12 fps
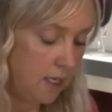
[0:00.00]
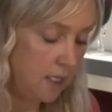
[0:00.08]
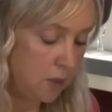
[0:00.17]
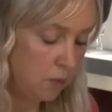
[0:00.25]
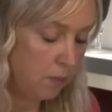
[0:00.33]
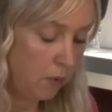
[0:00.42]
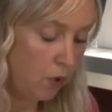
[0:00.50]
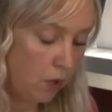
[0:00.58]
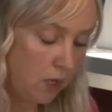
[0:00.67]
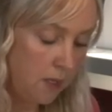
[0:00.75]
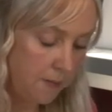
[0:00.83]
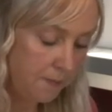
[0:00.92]
pinching
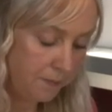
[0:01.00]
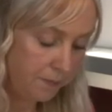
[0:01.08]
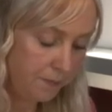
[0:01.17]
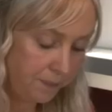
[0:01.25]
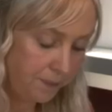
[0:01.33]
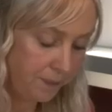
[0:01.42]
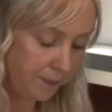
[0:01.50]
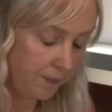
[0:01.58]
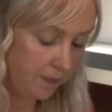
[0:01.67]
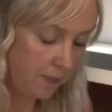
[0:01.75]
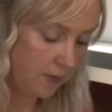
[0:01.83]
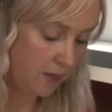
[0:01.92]
at one end
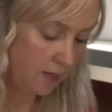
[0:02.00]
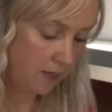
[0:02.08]
again,